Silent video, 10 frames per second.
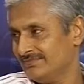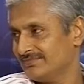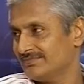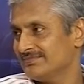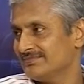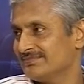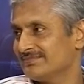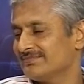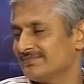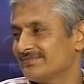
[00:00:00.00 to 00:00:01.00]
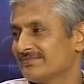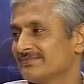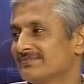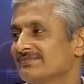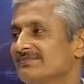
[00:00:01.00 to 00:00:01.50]
he doesn't have any
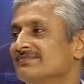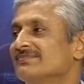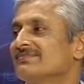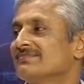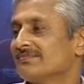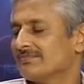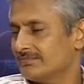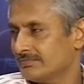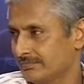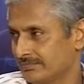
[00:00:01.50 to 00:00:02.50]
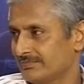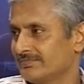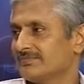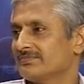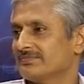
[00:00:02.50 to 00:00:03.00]
fixed meaning. But when you
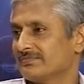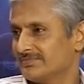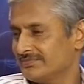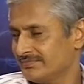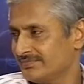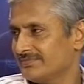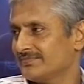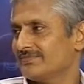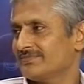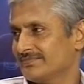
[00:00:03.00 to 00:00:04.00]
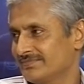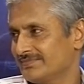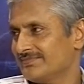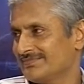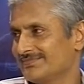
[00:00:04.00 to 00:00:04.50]
say water, then it
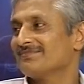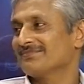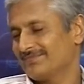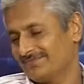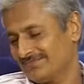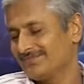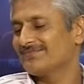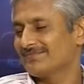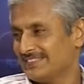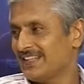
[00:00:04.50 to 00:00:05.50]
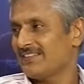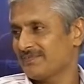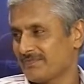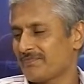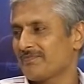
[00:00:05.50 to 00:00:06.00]
refers to something. When you
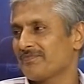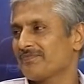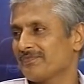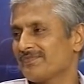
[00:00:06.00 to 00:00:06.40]
say go, it